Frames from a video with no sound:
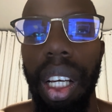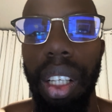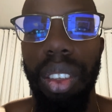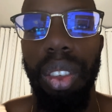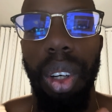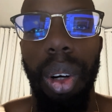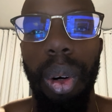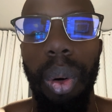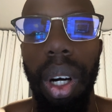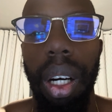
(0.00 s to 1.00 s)

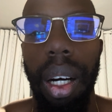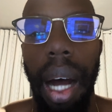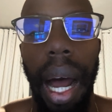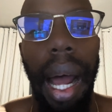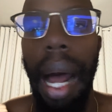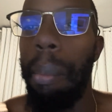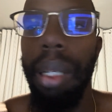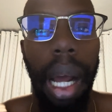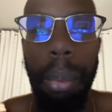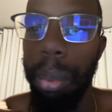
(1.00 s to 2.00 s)
So
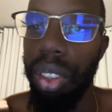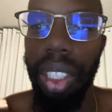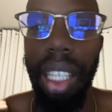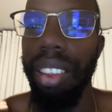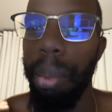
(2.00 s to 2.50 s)
I'm obsessed